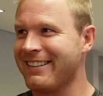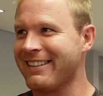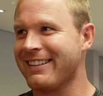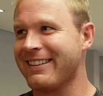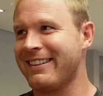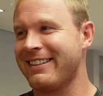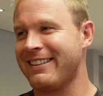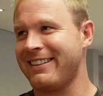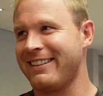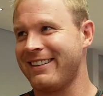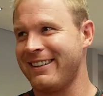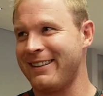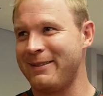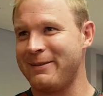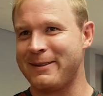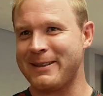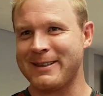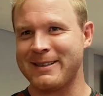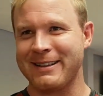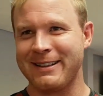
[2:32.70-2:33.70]

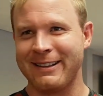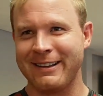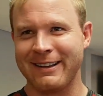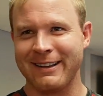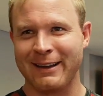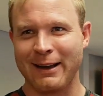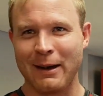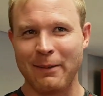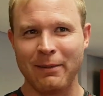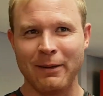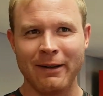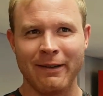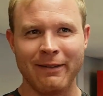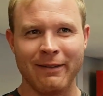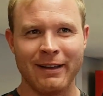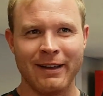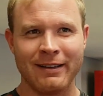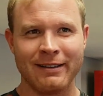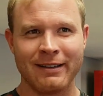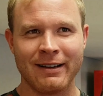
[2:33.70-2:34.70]
Sheepers. A couple of
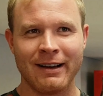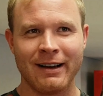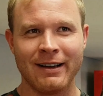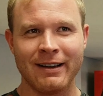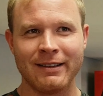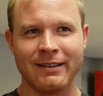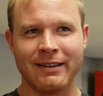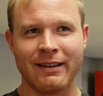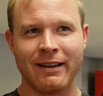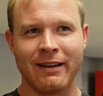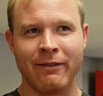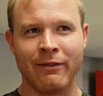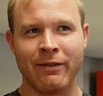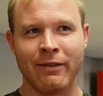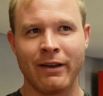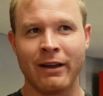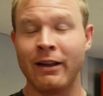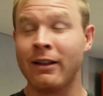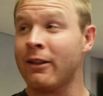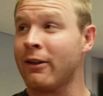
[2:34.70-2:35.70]
these guys
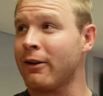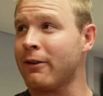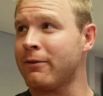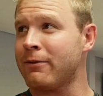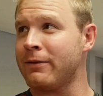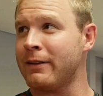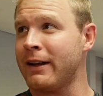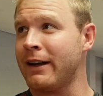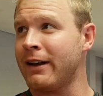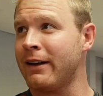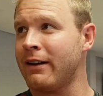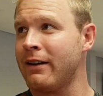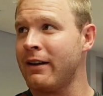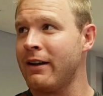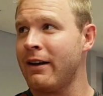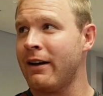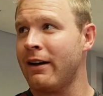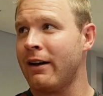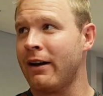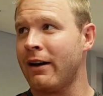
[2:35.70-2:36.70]
have a lot of flair.
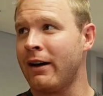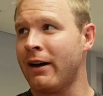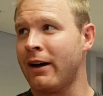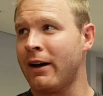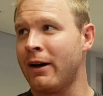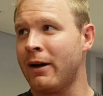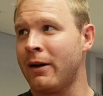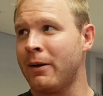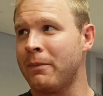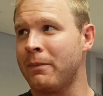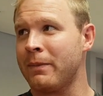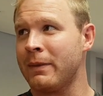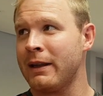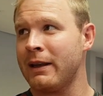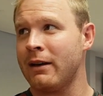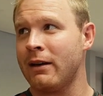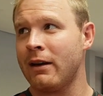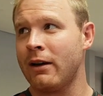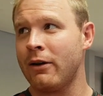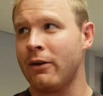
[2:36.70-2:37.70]

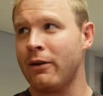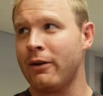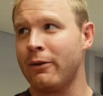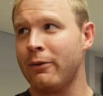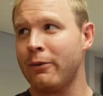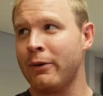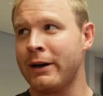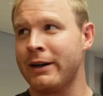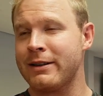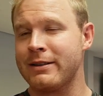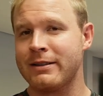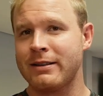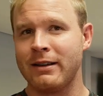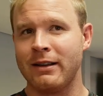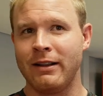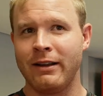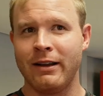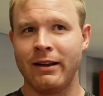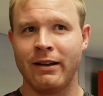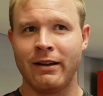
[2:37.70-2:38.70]
Wanda
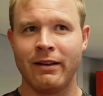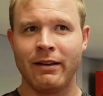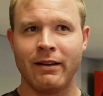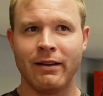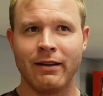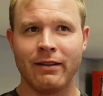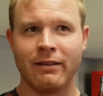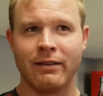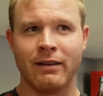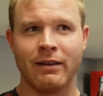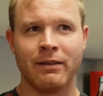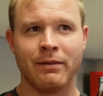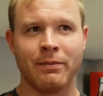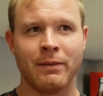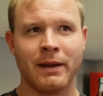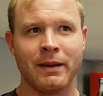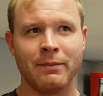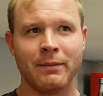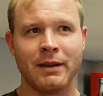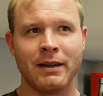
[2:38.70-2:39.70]
Celia, he's
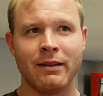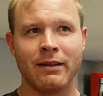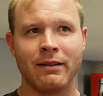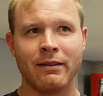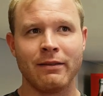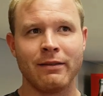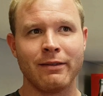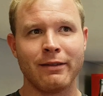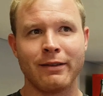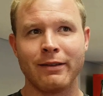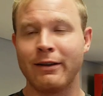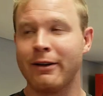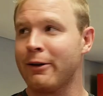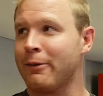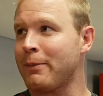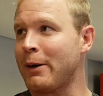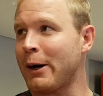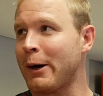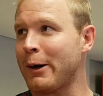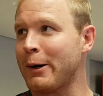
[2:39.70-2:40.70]
made me sit on
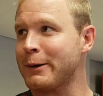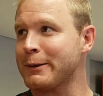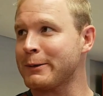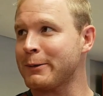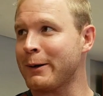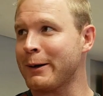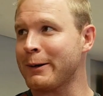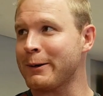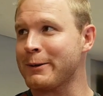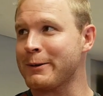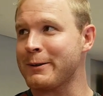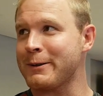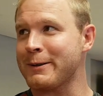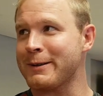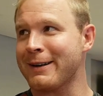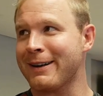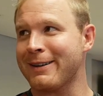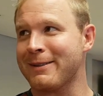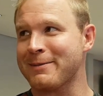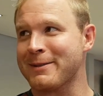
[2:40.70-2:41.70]
my ass one or two
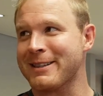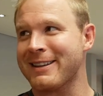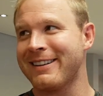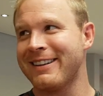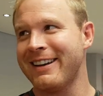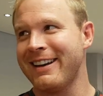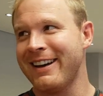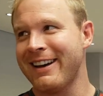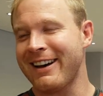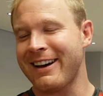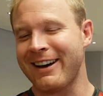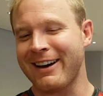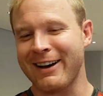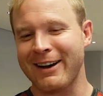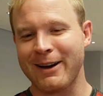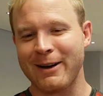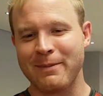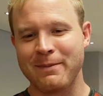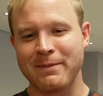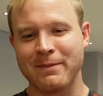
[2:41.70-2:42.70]
times.
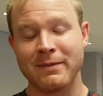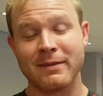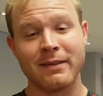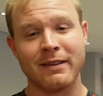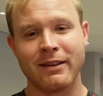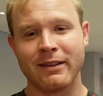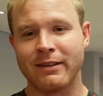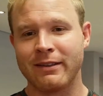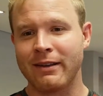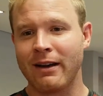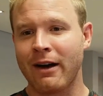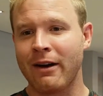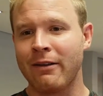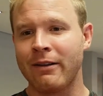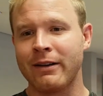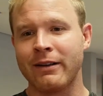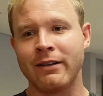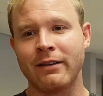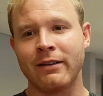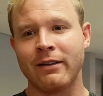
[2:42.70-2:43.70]

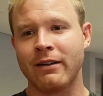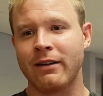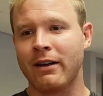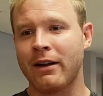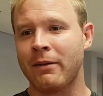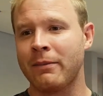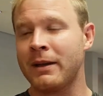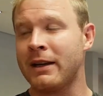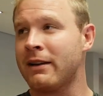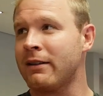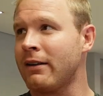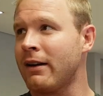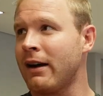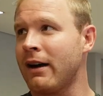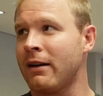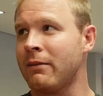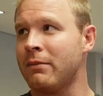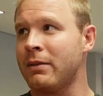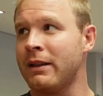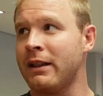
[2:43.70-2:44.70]
Tyron, I mean,
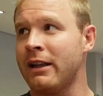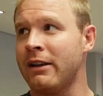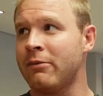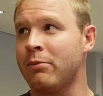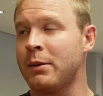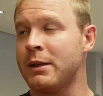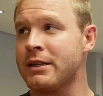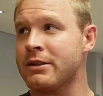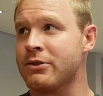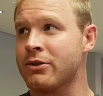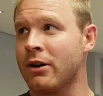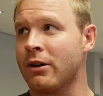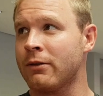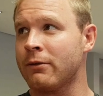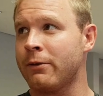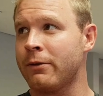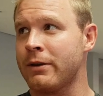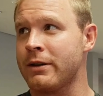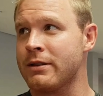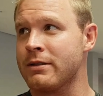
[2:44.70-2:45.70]
unbelievably strong
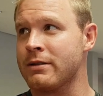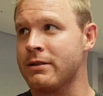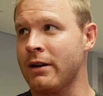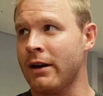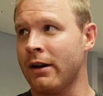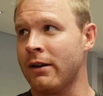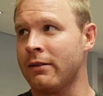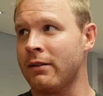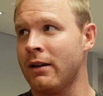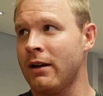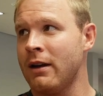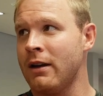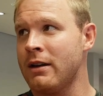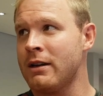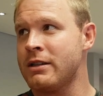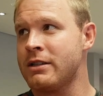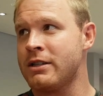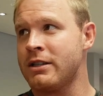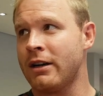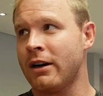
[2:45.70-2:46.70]
for his size.
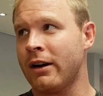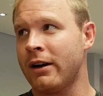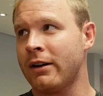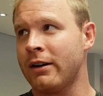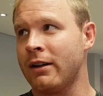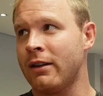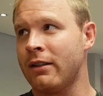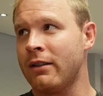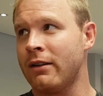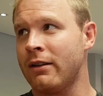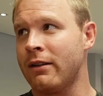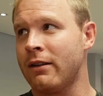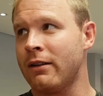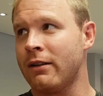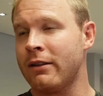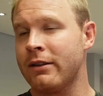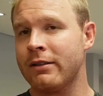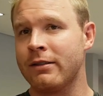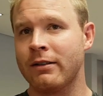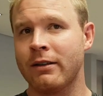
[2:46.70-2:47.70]
Gianni,
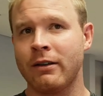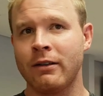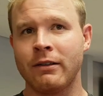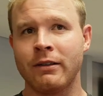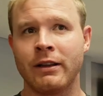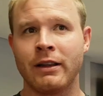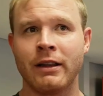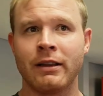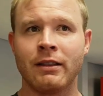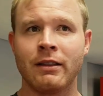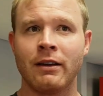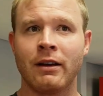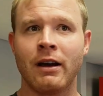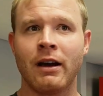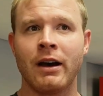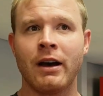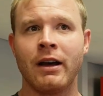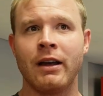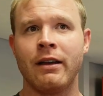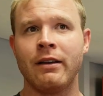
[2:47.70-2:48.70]
the skill that the
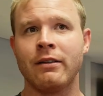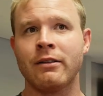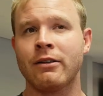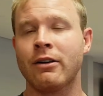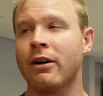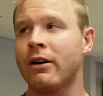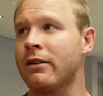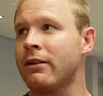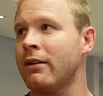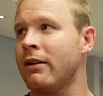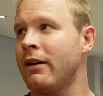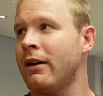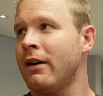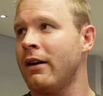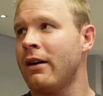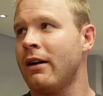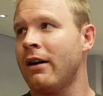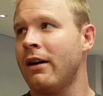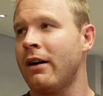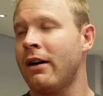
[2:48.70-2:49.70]
guy has got.
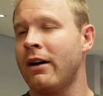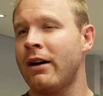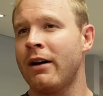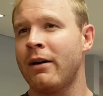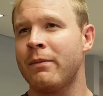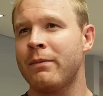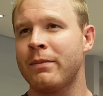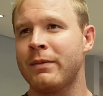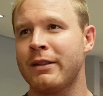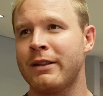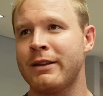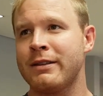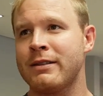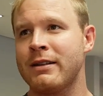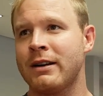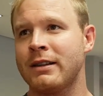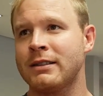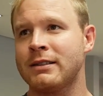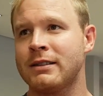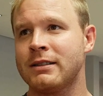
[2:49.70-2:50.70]
These
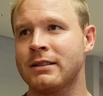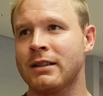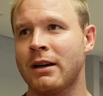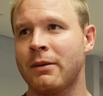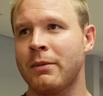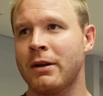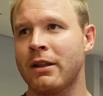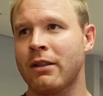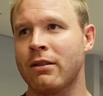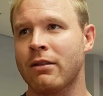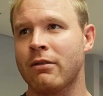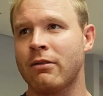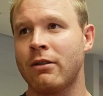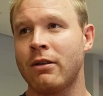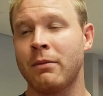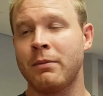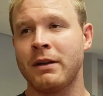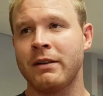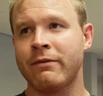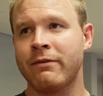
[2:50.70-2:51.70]
youngsters coming through, I
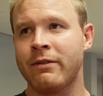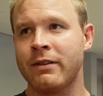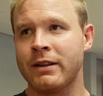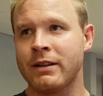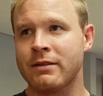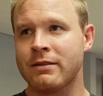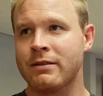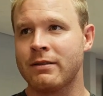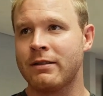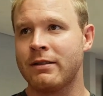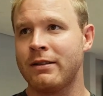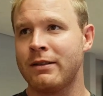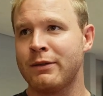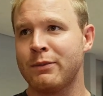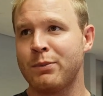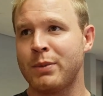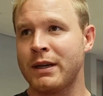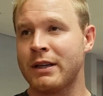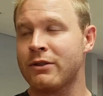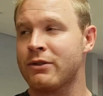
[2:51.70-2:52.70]
mean, Vince, he's a
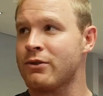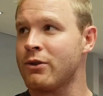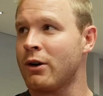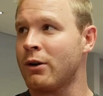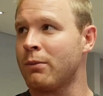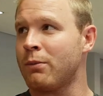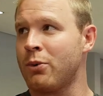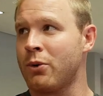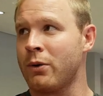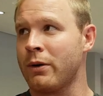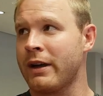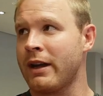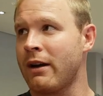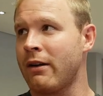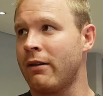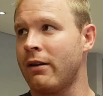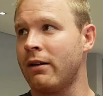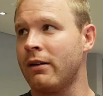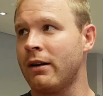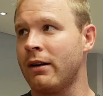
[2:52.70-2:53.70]
big, strong ball
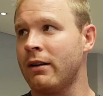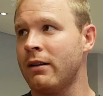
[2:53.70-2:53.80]
carrier.